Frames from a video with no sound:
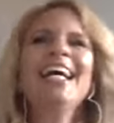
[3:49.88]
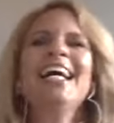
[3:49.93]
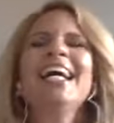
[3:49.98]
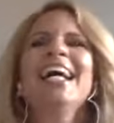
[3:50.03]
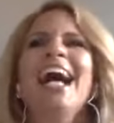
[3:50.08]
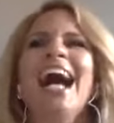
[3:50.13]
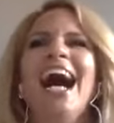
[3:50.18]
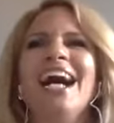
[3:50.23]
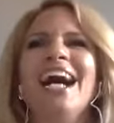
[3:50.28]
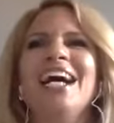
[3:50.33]

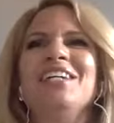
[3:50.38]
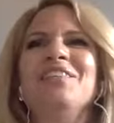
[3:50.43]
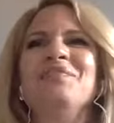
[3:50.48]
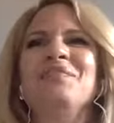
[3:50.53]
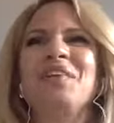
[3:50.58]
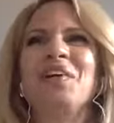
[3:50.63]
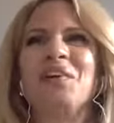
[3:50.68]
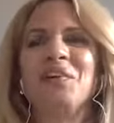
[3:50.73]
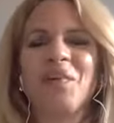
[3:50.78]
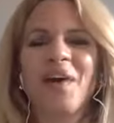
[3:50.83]

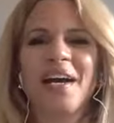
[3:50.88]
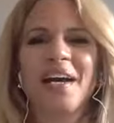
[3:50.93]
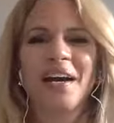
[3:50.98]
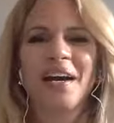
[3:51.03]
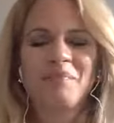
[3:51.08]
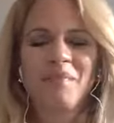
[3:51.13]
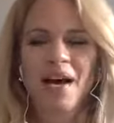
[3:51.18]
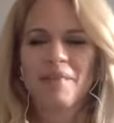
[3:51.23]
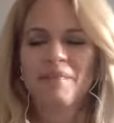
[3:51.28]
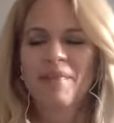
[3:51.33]
No,
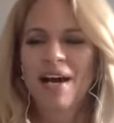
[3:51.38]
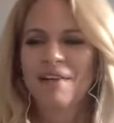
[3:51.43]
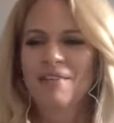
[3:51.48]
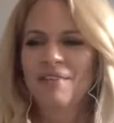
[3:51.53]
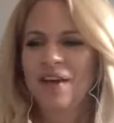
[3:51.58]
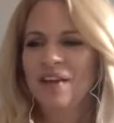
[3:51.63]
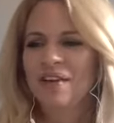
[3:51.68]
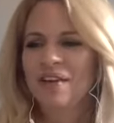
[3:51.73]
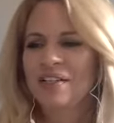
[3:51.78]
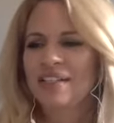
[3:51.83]
I'm half
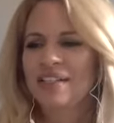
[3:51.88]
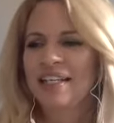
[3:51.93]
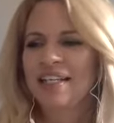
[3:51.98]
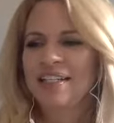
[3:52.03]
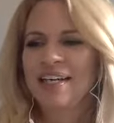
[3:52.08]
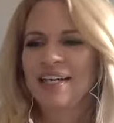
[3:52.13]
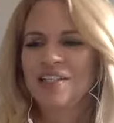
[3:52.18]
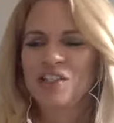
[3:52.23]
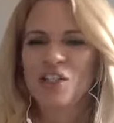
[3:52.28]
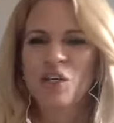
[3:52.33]
Irish, and
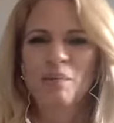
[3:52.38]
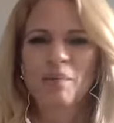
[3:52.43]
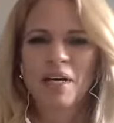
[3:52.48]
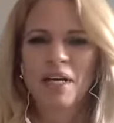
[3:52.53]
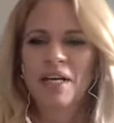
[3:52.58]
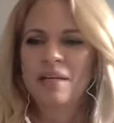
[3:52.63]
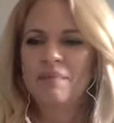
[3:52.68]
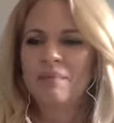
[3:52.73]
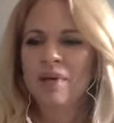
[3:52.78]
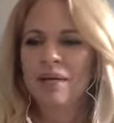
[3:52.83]
actually
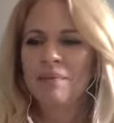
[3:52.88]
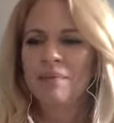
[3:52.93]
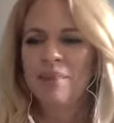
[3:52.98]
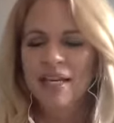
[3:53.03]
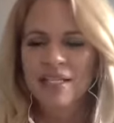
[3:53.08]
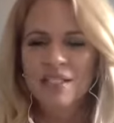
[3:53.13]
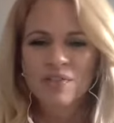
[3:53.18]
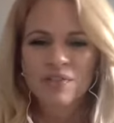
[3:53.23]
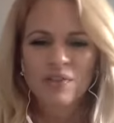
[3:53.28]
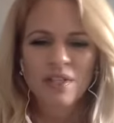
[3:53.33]
my
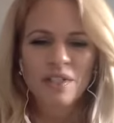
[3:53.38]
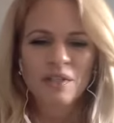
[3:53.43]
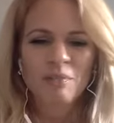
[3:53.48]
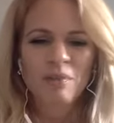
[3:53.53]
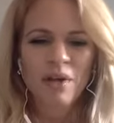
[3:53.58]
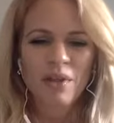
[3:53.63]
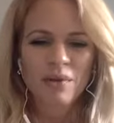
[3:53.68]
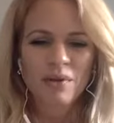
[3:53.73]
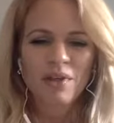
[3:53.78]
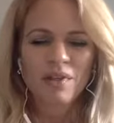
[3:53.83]
best friend's
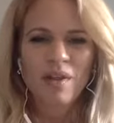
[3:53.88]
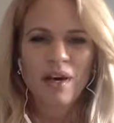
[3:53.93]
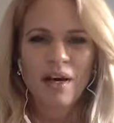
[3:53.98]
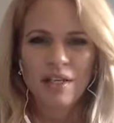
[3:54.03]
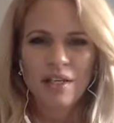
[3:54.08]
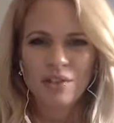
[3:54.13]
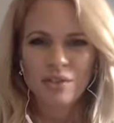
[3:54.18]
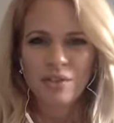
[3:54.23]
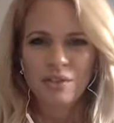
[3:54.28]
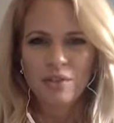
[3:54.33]
mother-in-law
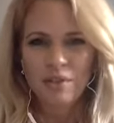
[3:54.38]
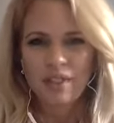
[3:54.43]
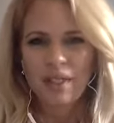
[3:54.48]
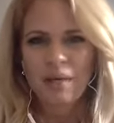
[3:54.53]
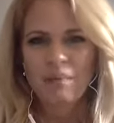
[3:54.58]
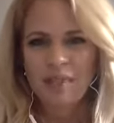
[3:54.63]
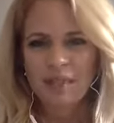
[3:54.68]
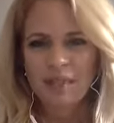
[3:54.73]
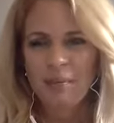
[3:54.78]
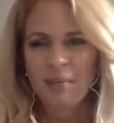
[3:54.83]
introduced
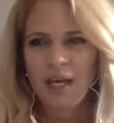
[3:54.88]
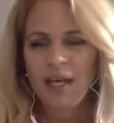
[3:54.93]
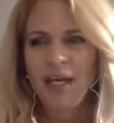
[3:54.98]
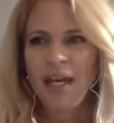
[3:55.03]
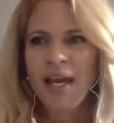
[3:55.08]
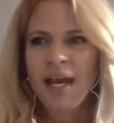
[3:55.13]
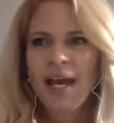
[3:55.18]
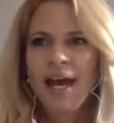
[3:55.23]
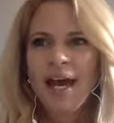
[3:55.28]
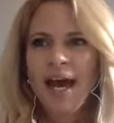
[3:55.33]
them to me.
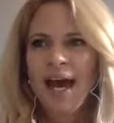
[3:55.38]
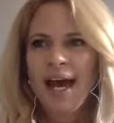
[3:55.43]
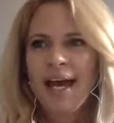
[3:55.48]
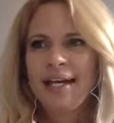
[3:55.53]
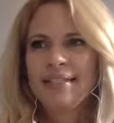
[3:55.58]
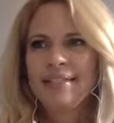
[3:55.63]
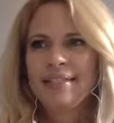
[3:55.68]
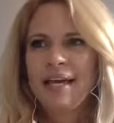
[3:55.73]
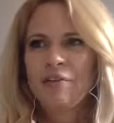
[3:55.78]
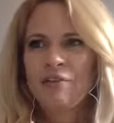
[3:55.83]

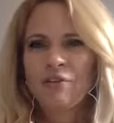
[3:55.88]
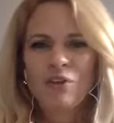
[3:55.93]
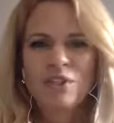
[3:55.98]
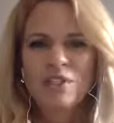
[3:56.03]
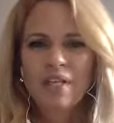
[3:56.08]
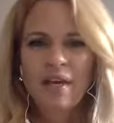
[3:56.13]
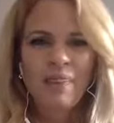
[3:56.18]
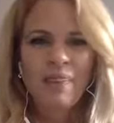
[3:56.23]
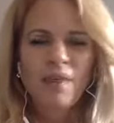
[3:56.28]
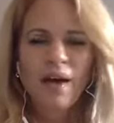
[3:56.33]
And at
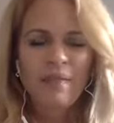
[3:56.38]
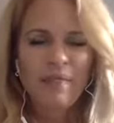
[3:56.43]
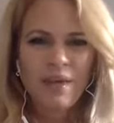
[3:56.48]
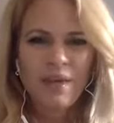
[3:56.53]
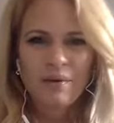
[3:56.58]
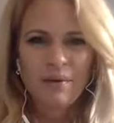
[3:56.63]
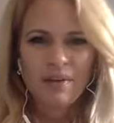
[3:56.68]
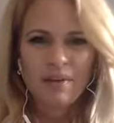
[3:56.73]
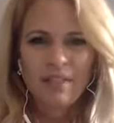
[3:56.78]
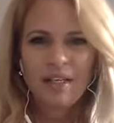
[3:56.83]
first I thought they
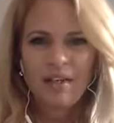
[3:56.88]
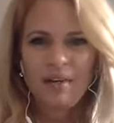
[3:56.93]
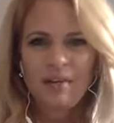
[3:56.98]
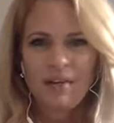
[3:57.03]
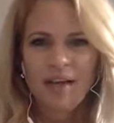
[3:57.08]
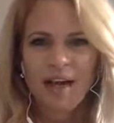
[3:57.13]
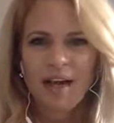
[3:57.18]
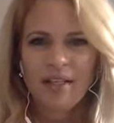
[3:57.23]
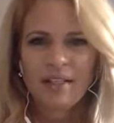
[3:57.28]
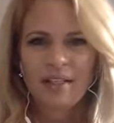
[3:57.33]
were, the
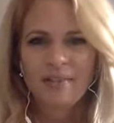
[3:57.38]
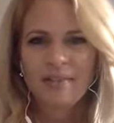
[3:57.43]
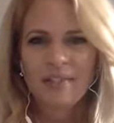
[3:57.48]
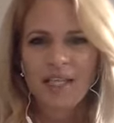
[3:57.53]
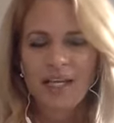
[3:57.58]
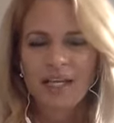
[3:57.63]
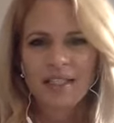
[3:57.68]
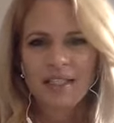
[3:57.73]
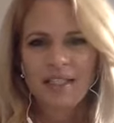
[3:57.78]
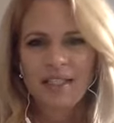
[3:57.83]
guys who
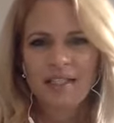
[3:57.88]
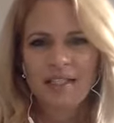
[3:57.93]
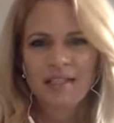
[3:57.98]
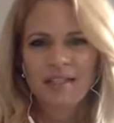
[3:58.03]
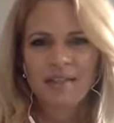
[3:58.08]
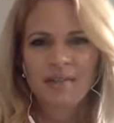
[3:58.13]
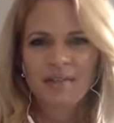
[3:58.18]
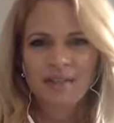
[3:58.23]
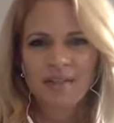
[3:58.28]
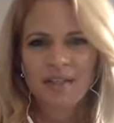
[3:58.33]
dance in
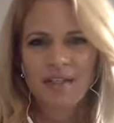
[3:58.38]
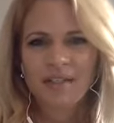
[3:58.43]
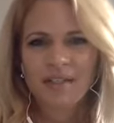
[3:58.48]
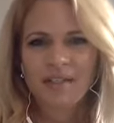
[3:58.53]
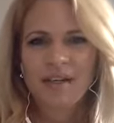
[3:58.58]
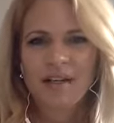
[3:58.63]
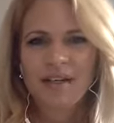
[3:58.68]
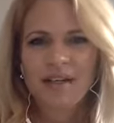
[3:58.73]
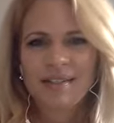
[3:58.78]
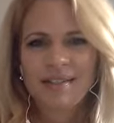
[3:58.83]
those
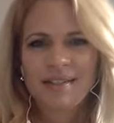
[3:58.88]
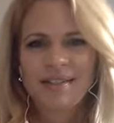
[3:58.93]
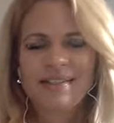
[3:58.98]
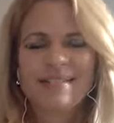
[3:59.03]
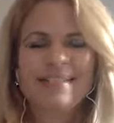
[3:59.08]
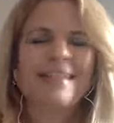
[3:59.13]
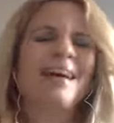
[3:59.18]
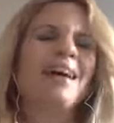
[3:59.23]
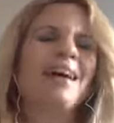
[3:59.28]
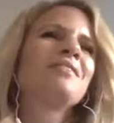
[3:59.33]
leotards. And I
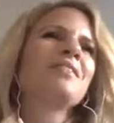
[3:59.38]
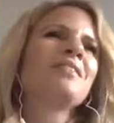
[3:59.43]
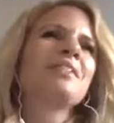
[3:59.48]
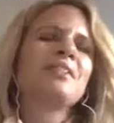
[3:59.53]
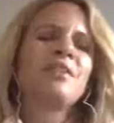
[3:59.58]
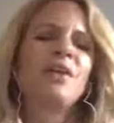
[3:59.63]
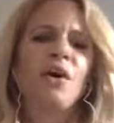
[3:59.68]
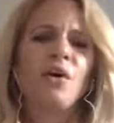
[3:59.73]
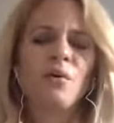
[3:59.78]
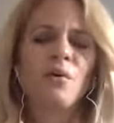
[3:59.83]
said, I'll just
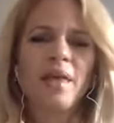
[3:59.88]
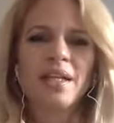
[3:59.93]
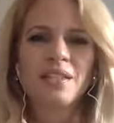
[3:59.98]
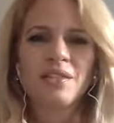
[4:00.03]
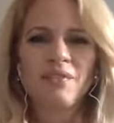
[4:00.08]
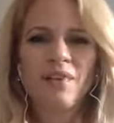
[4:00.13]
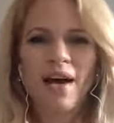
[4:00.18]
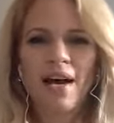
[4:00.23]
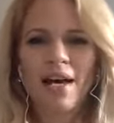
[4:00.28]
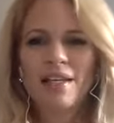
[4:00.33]
go. That's
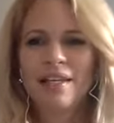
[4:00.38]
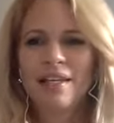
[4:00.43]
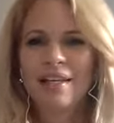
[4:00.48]
fine.